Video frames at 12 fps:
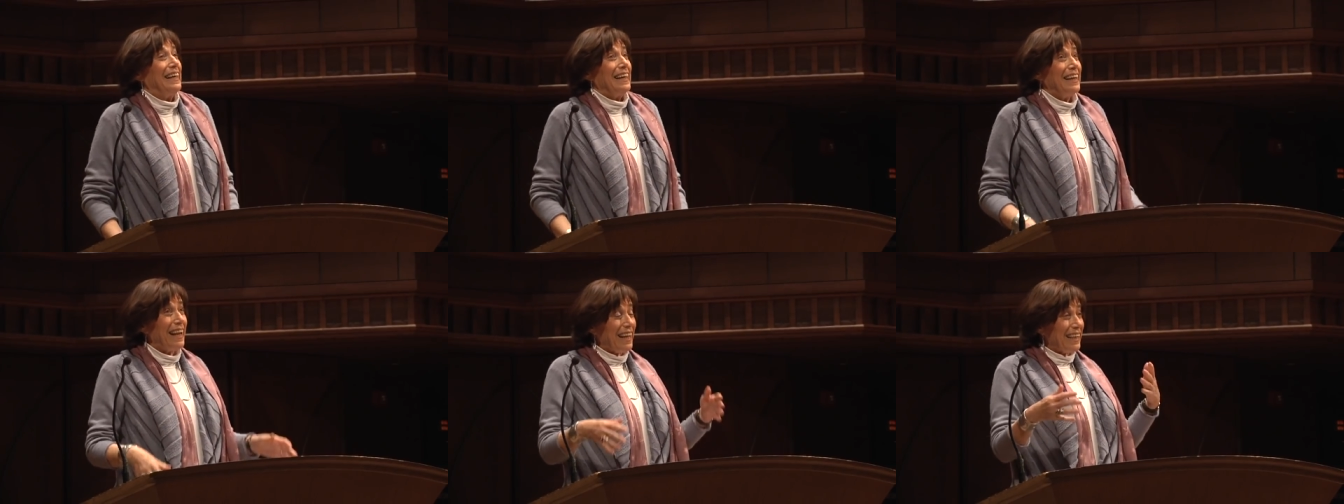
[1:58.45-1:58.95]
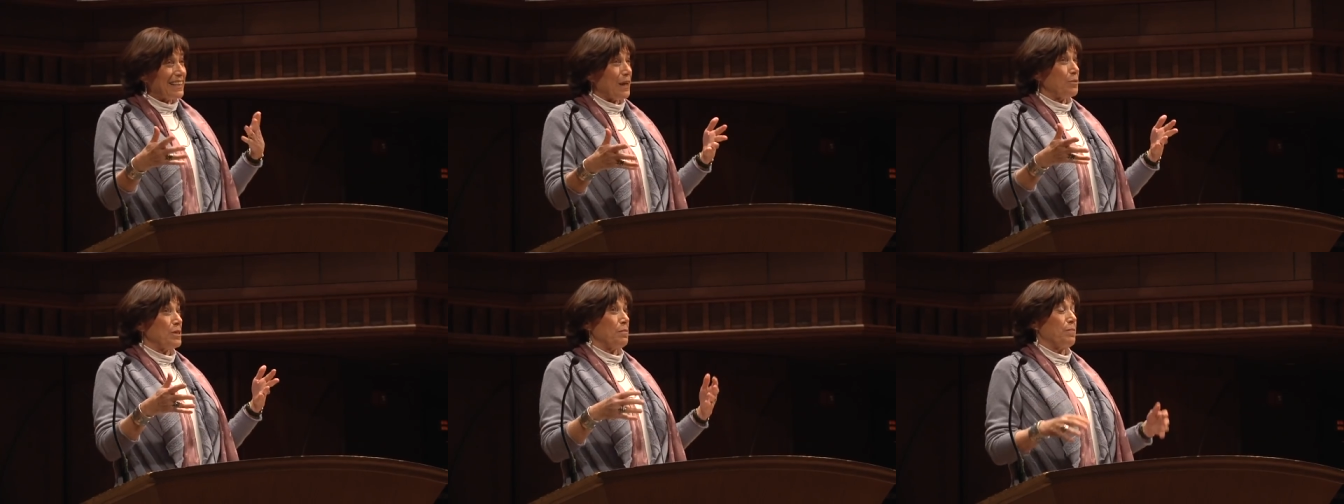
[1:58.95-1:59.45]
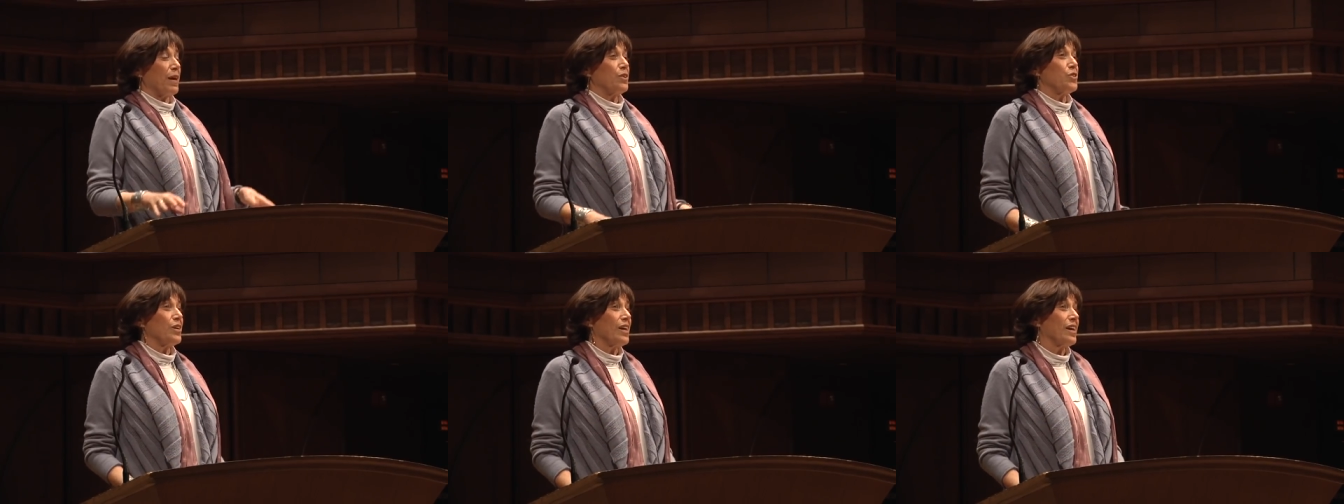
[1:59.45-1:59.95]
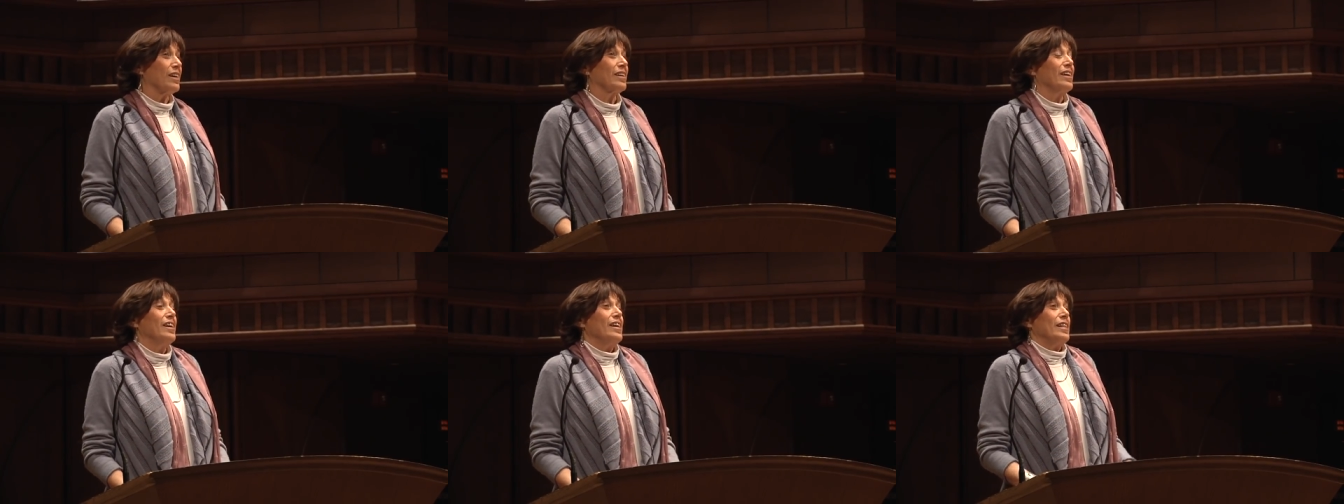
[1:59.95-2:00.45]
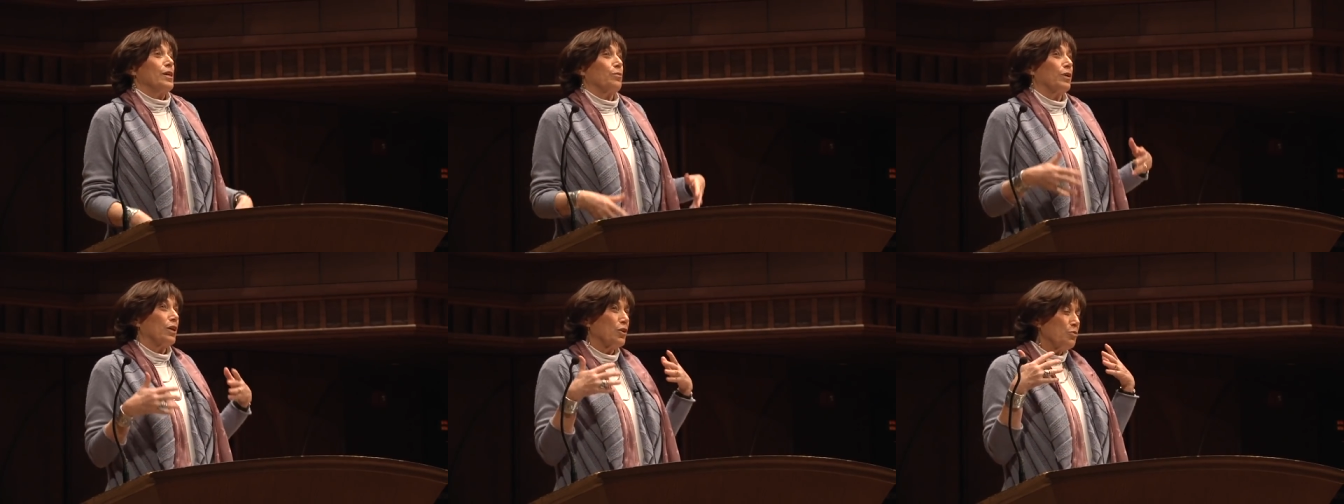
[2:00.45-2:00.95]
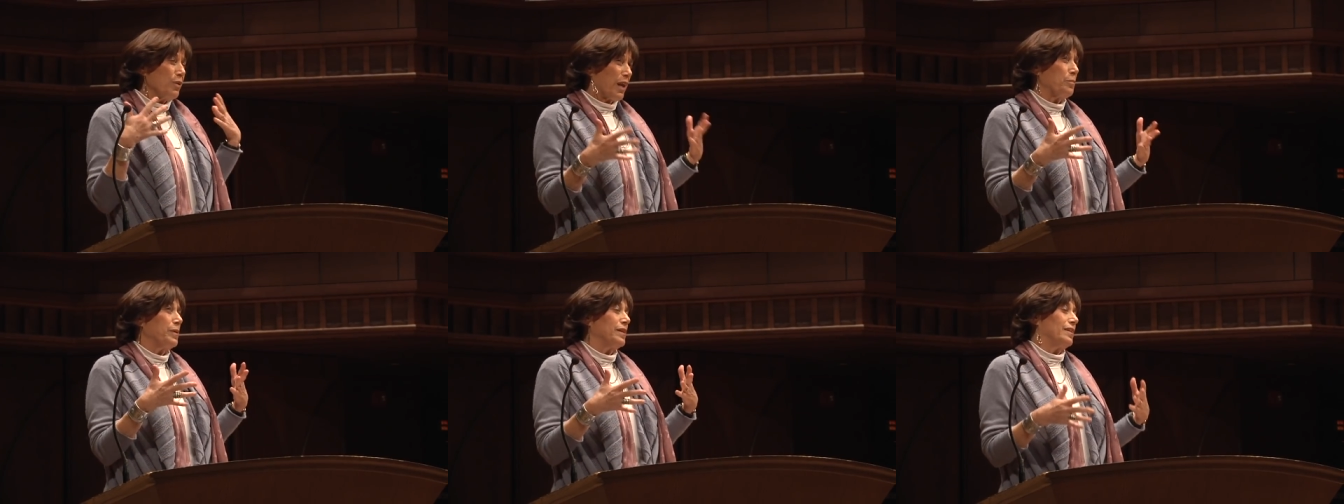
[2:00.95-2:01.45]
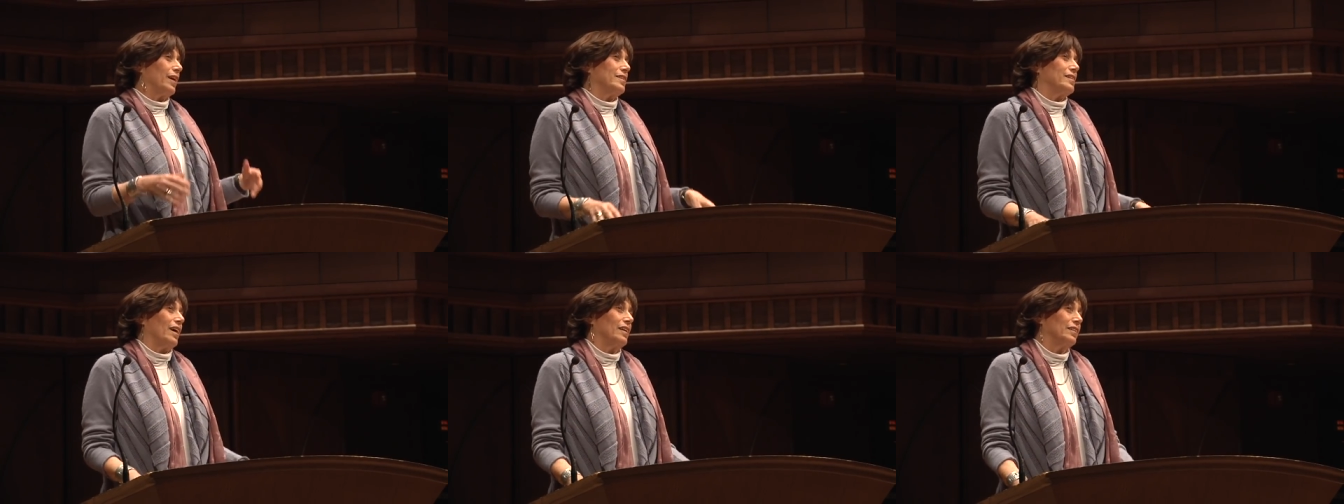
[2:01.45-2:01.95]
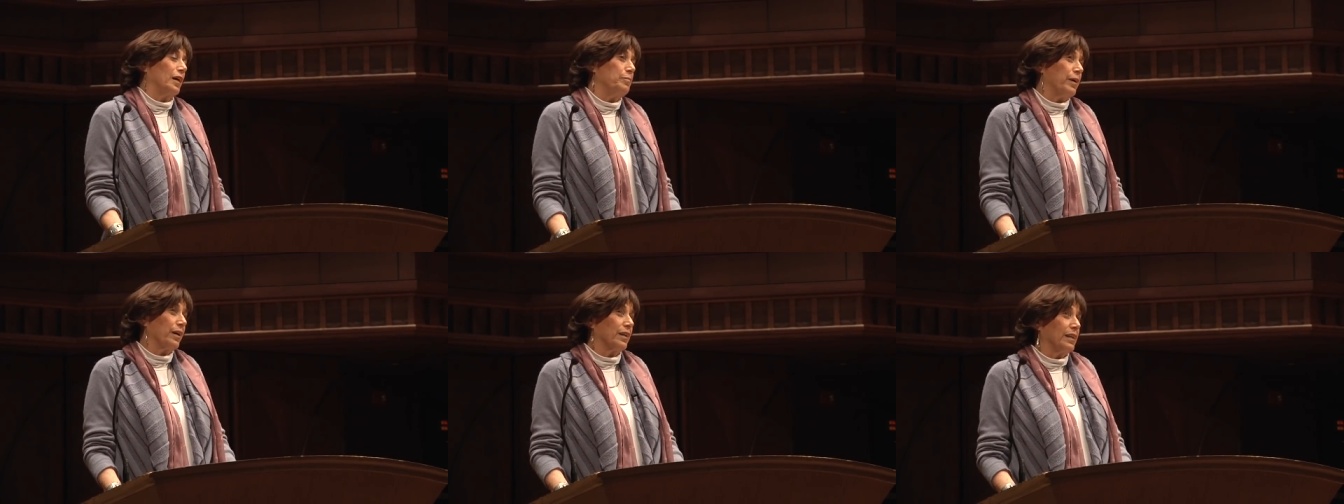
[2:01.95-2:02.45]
In any case, I was in Beijing. There were incredibly intense anti-American